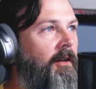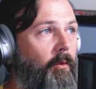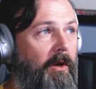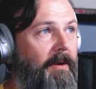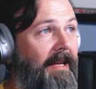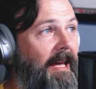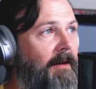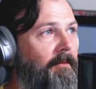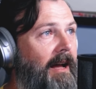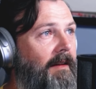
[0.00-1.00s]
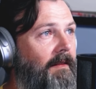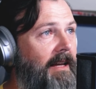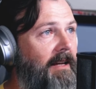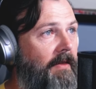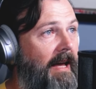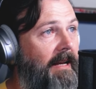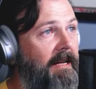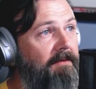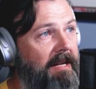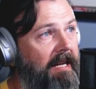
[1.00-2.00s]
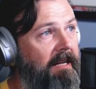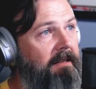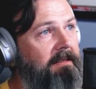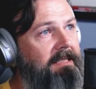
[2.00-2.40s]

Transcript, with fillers: When we came back later that evening,